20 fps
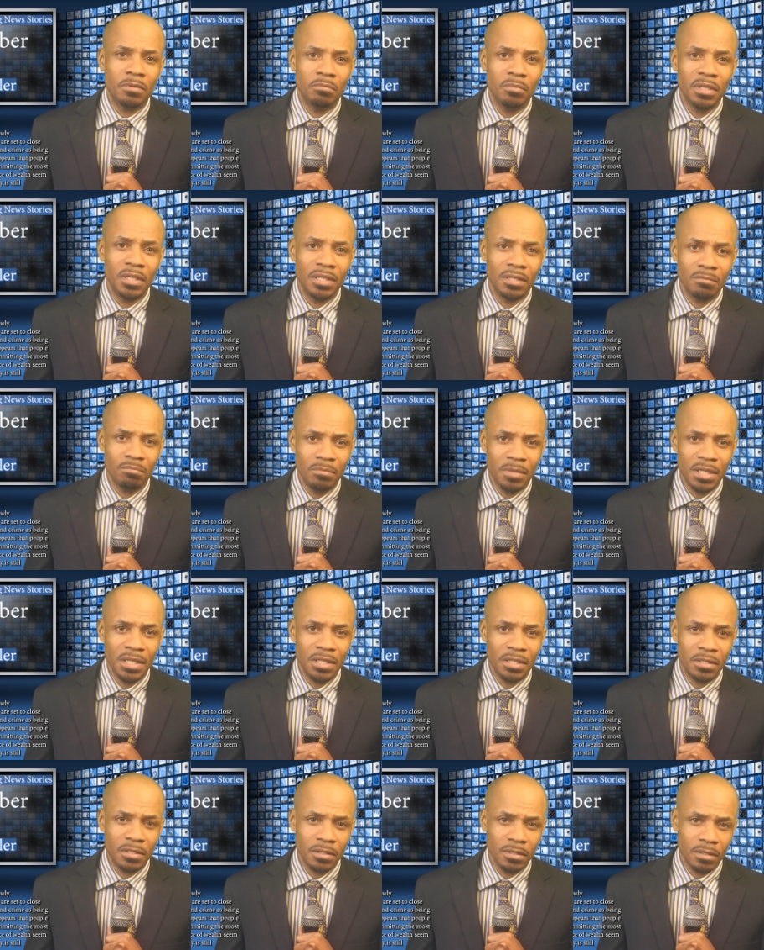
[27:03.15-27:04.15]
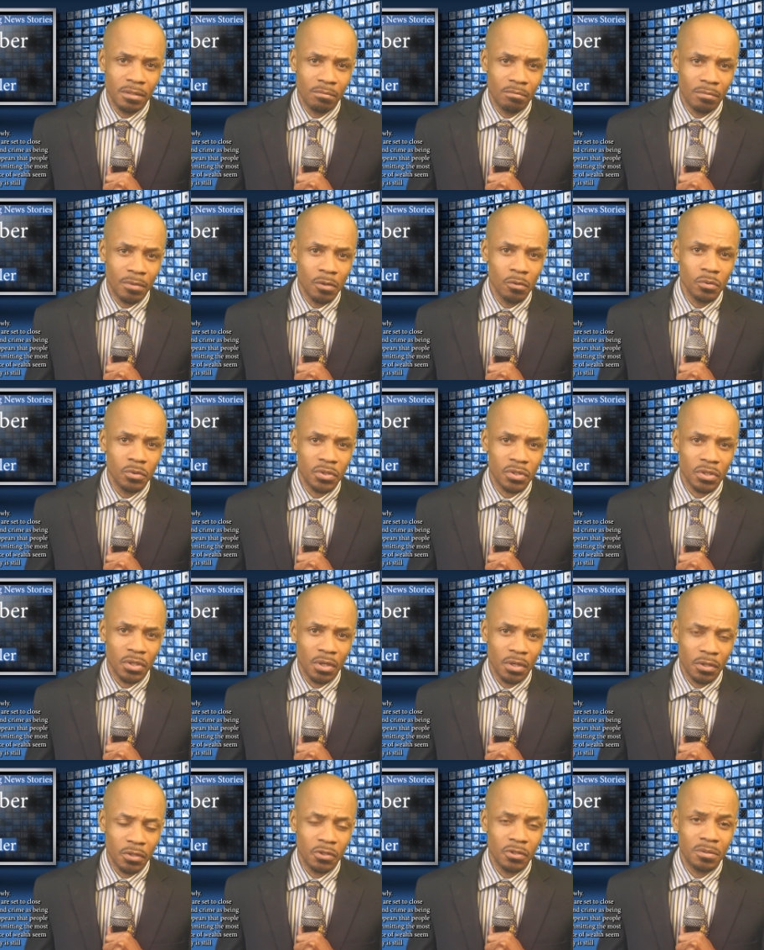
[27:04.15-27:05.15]
to be committed to the most
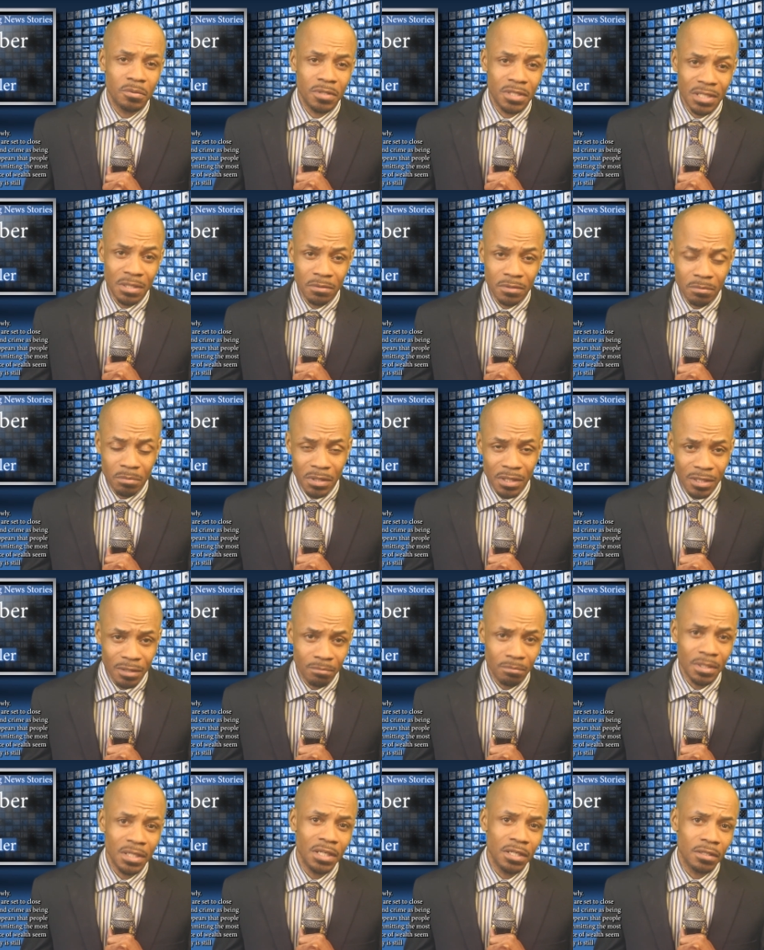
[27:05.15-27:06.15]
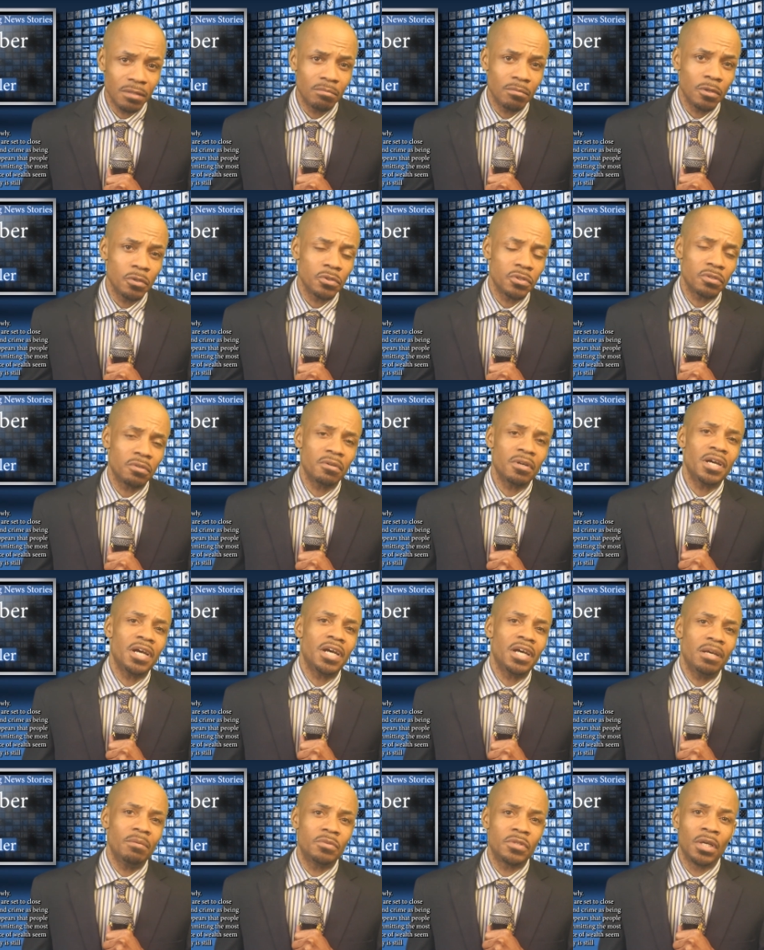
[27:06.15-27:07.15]
seems to be committing the most
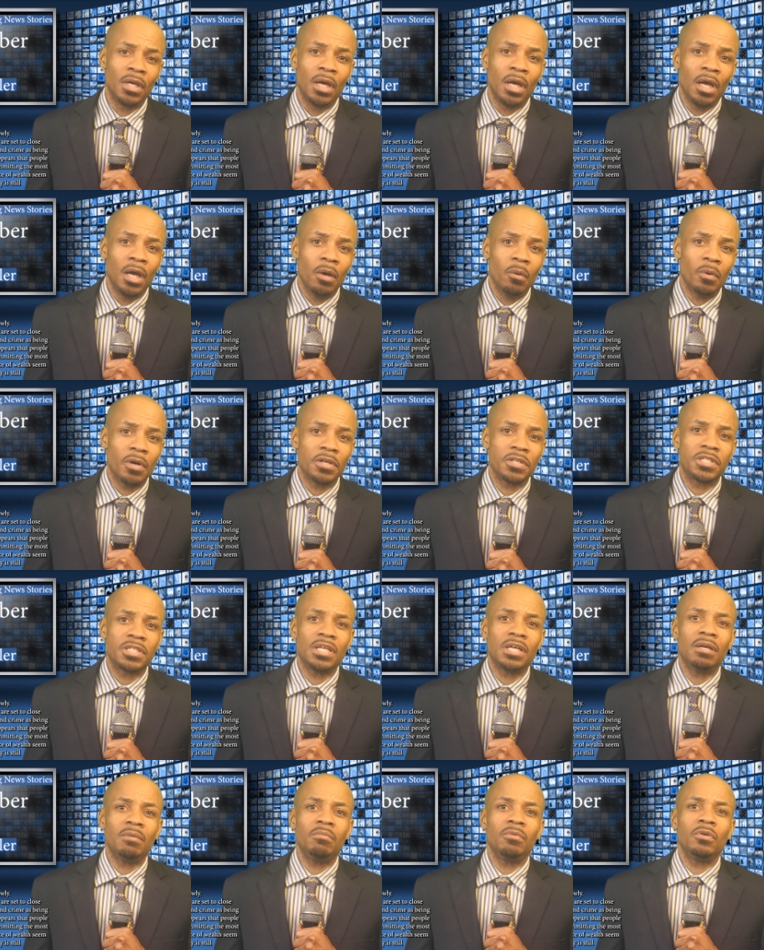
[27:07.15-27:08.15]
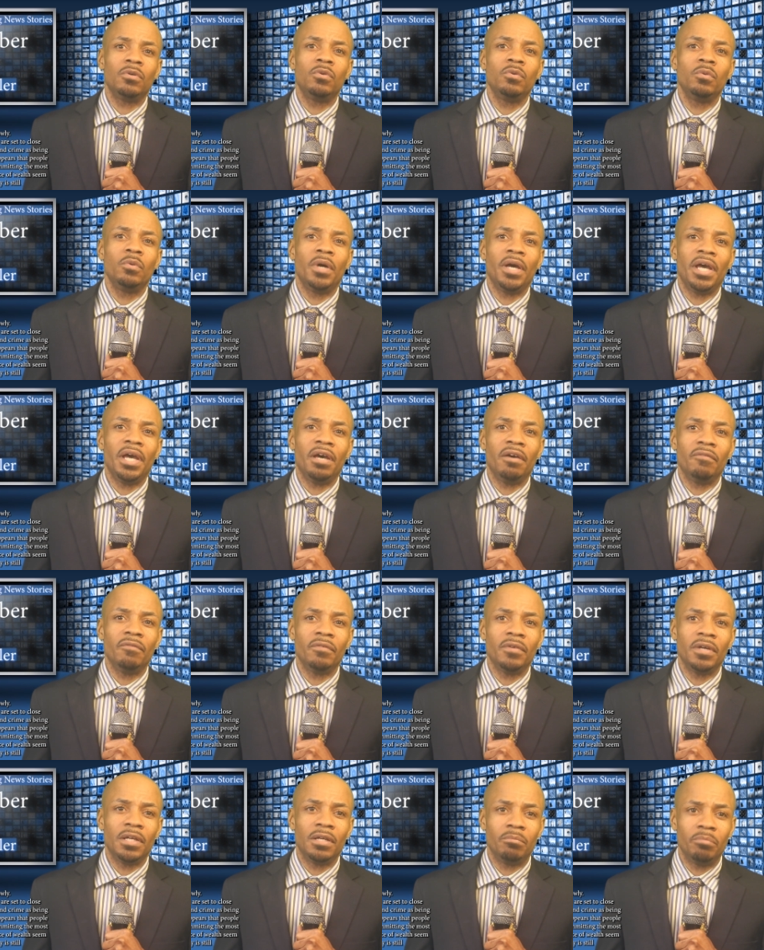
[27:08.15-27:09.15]
crimes, while some who
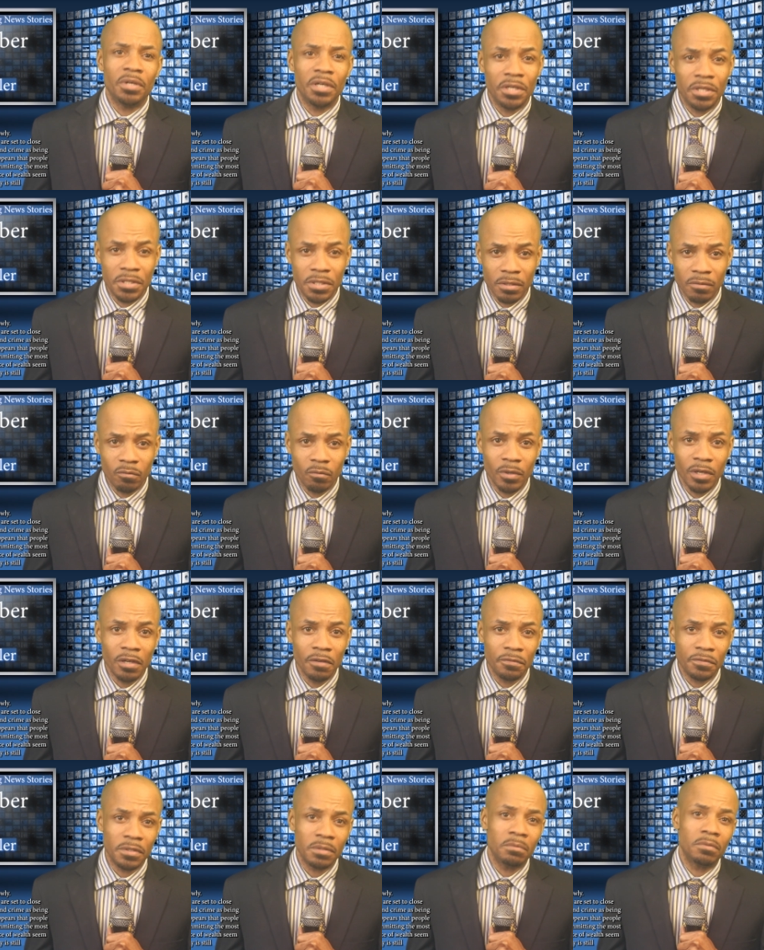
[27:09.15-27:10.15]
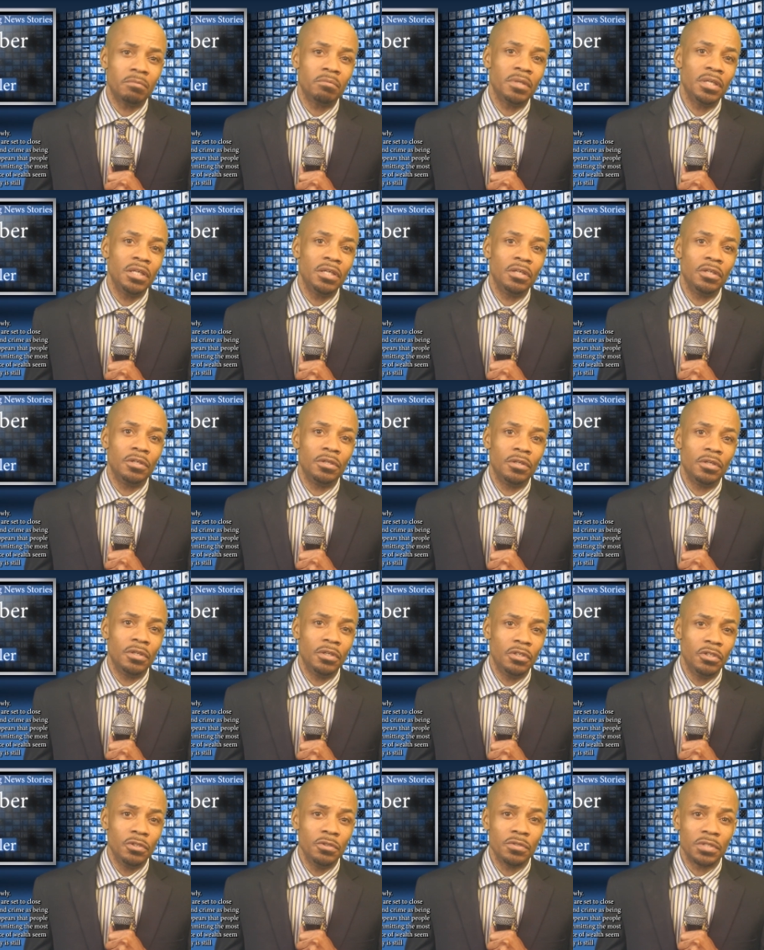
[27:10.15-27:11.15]
have an abundance of wealth seem to be
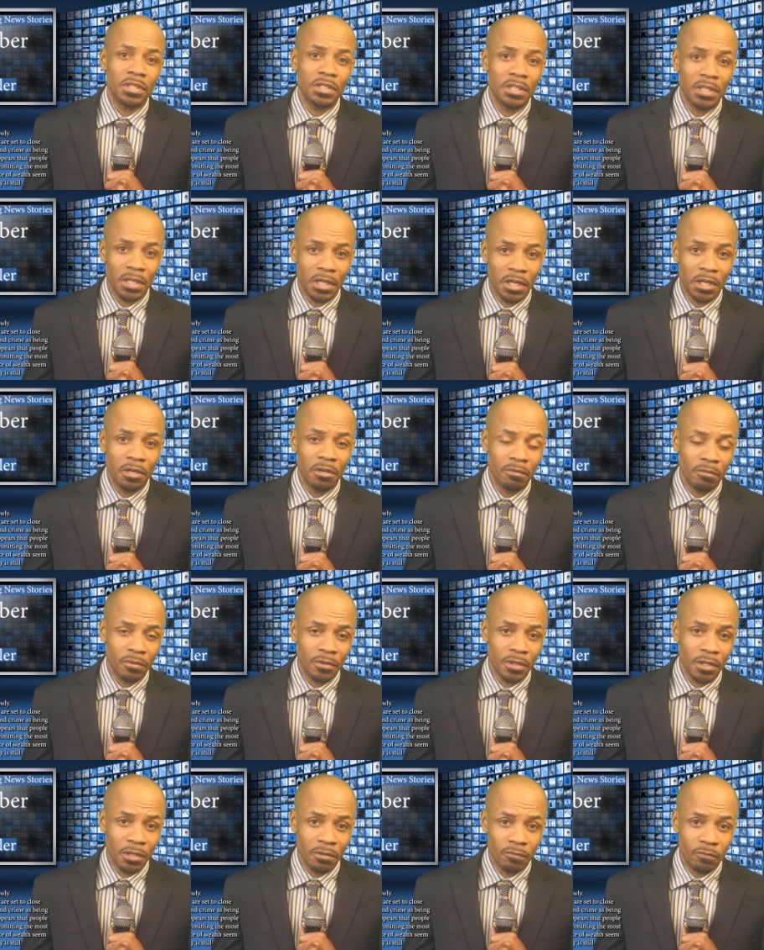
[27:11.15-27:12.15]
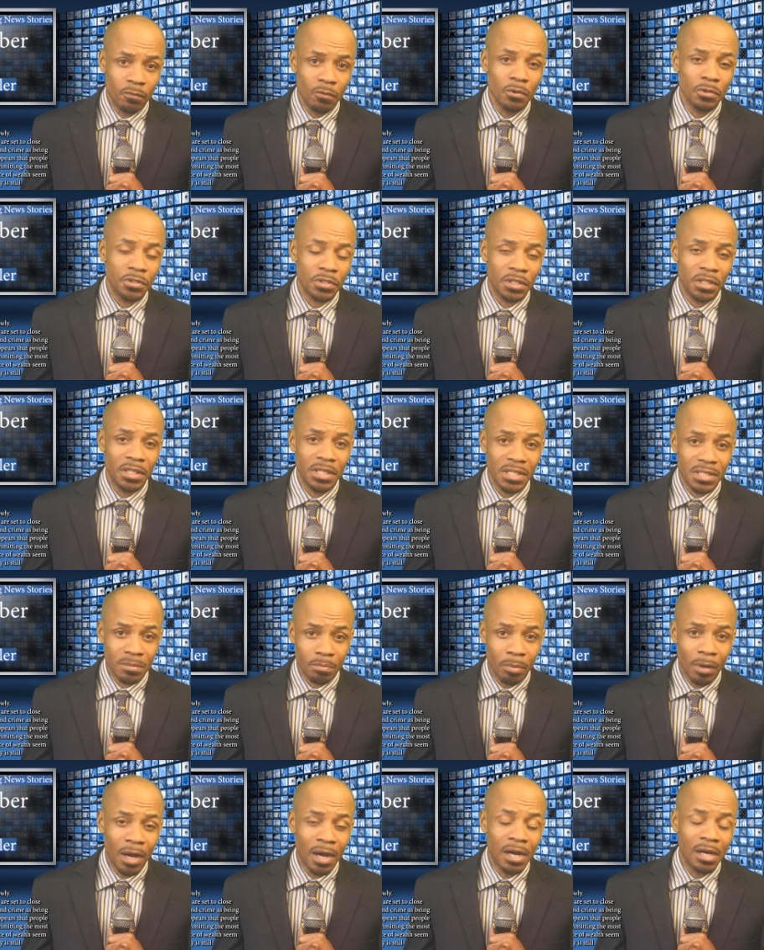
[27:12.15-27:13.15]
using the, un, the unfortunate as
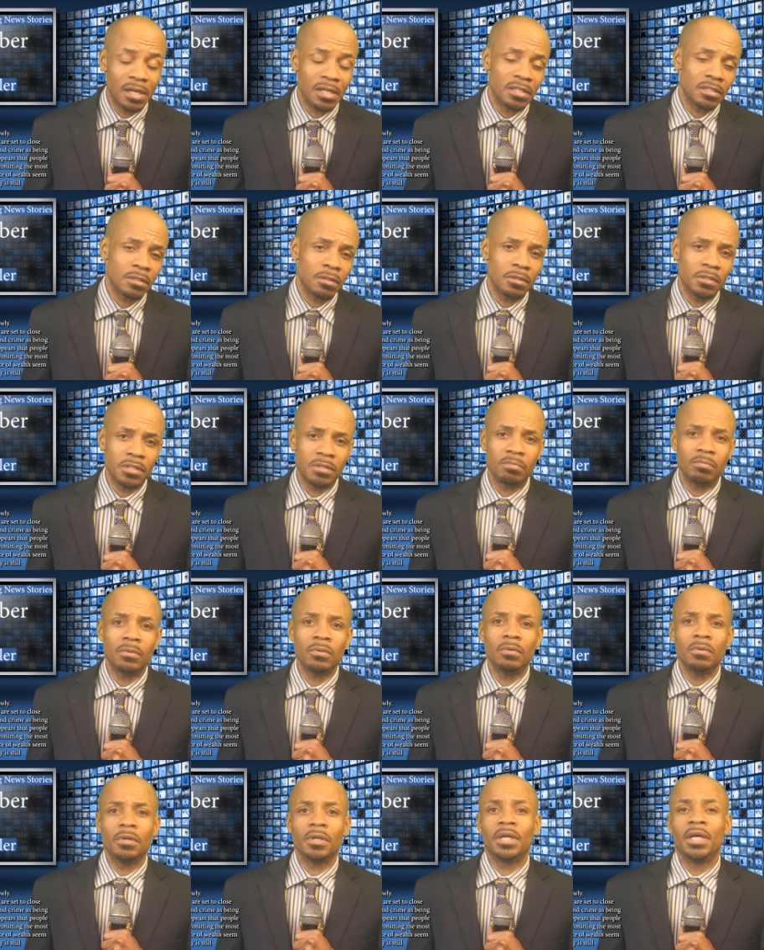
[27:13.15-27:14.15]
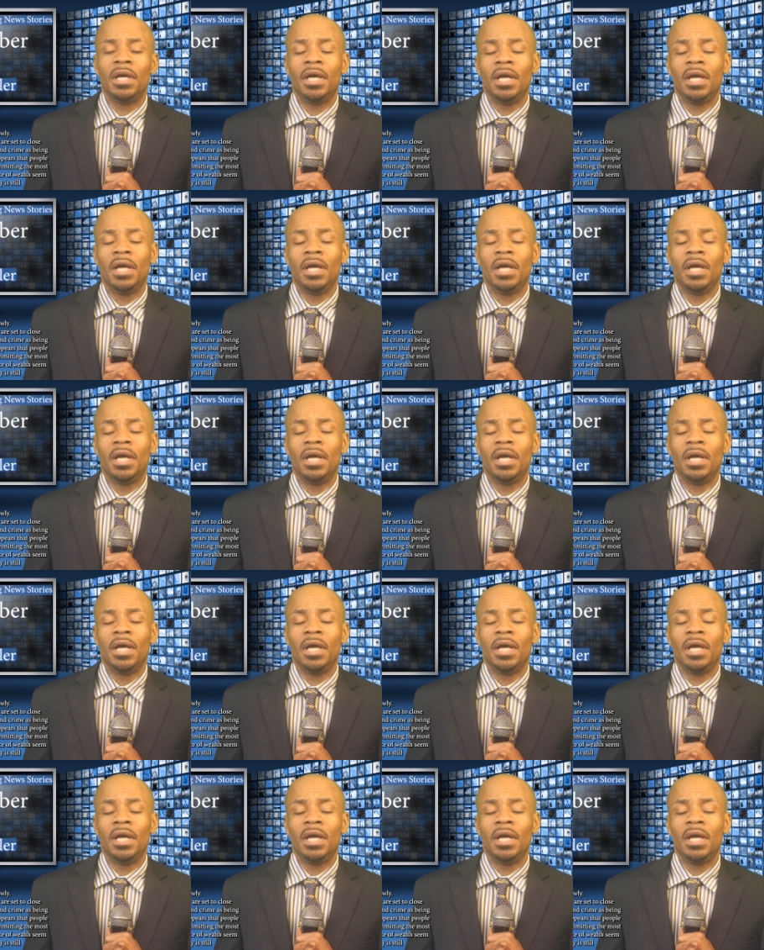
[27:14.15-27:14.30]
pawns on this board